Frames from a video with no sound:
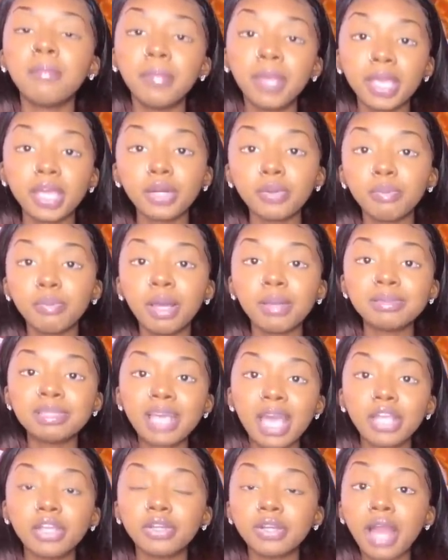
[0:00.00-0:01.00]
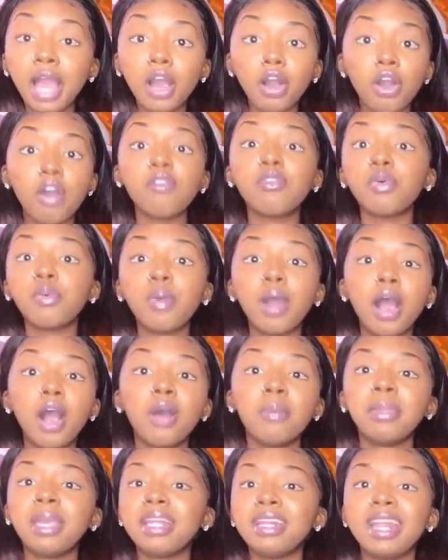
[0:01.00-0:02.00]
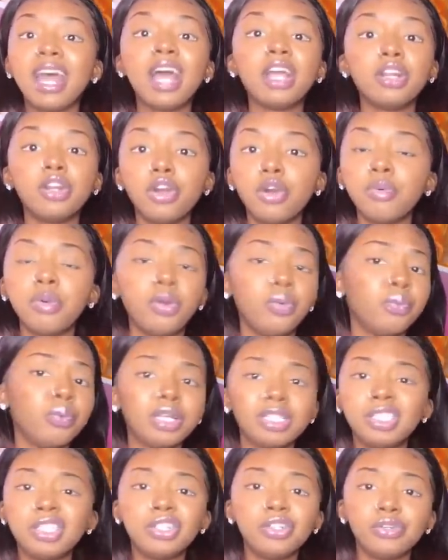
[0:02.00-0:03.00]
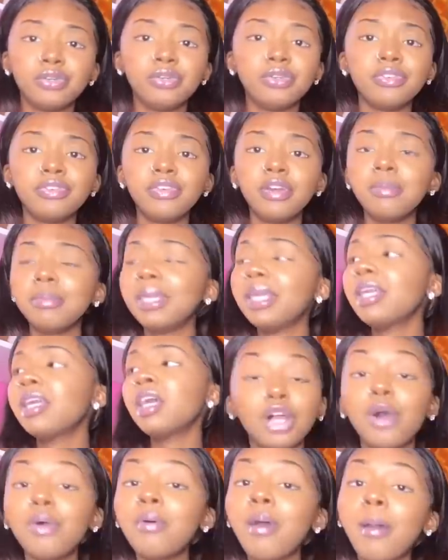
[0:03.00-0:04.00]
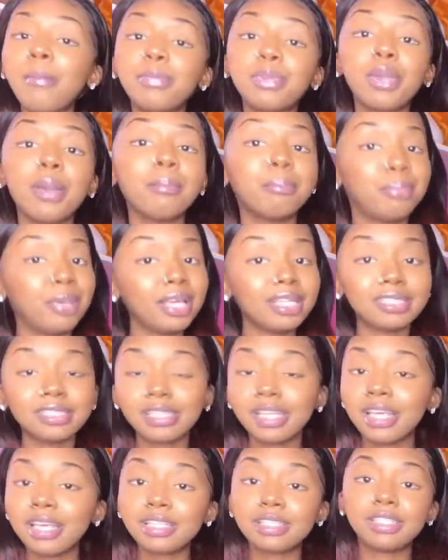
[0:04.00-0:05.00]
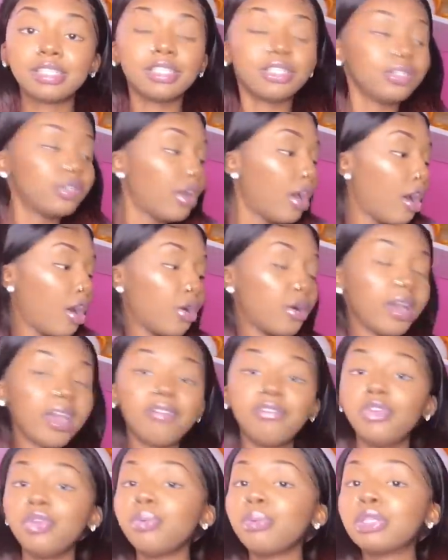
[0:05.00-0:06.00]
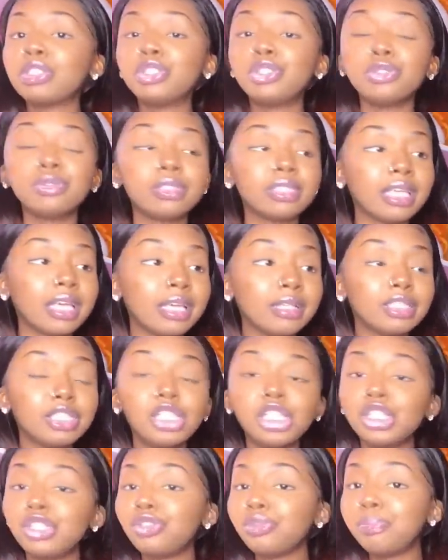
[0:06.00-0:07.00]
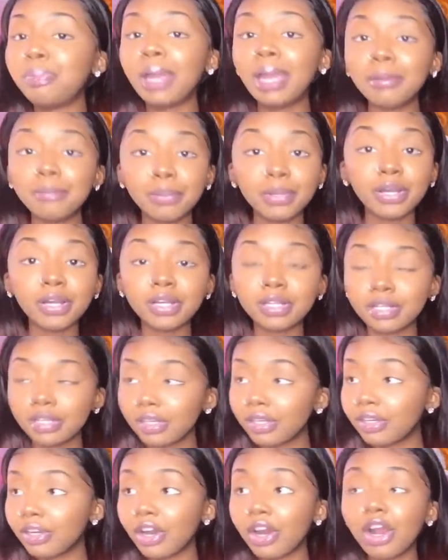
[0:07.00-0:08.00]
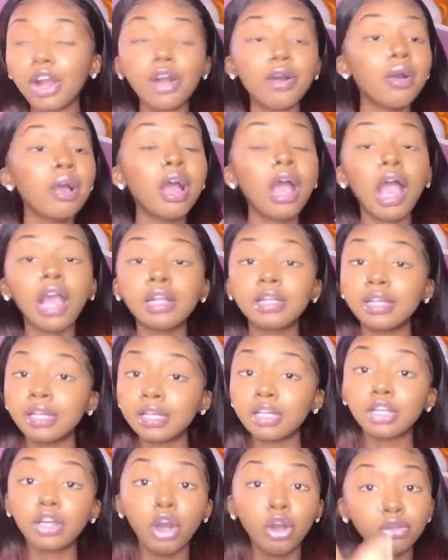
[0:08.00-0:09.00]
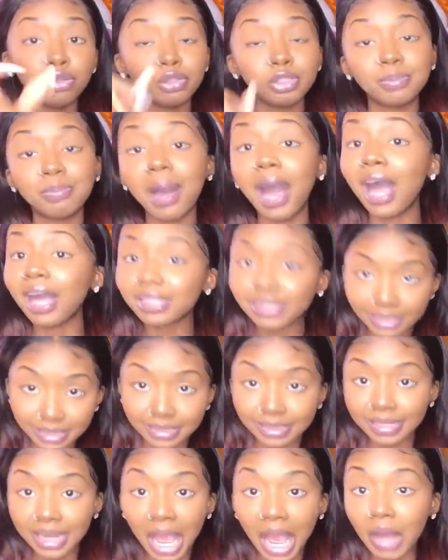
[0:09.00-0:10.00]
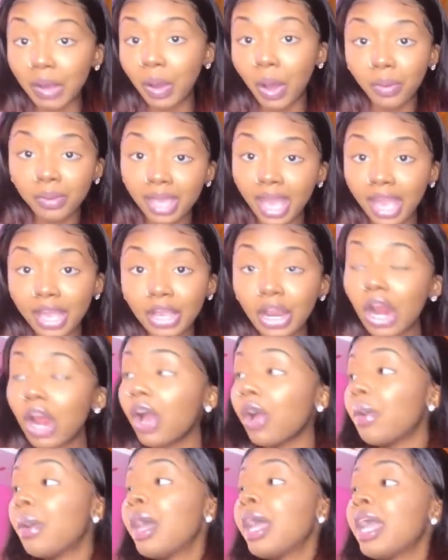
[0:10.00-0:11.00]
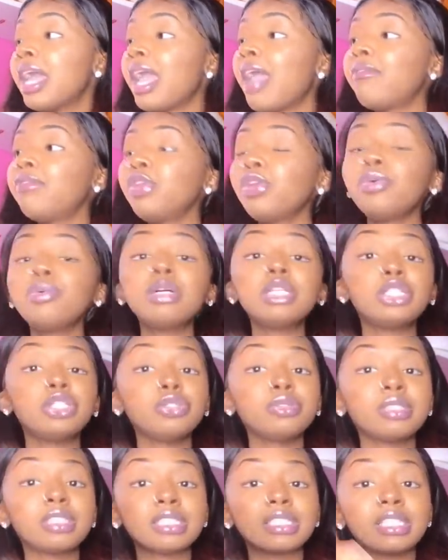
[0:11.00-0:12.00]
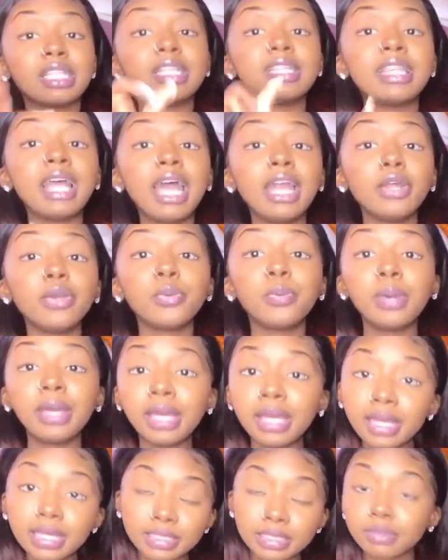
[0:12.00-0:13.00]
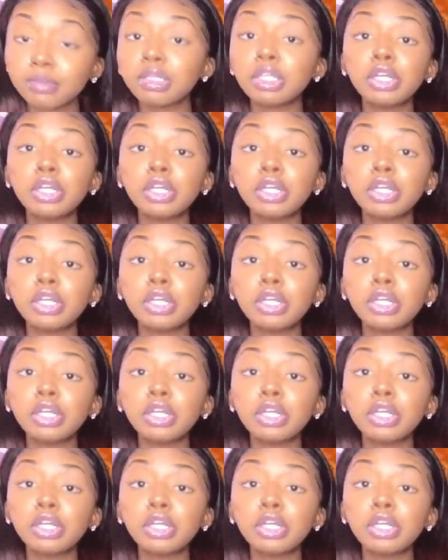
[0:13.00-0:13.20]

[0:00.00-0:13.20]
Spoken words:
making a website, you're not overwhelmed and not knowing what to do. You feel me? Blow up your business. If you was using tissue paper, girl, go use boxes now. Okay, girl? If you was using synthetic wigs,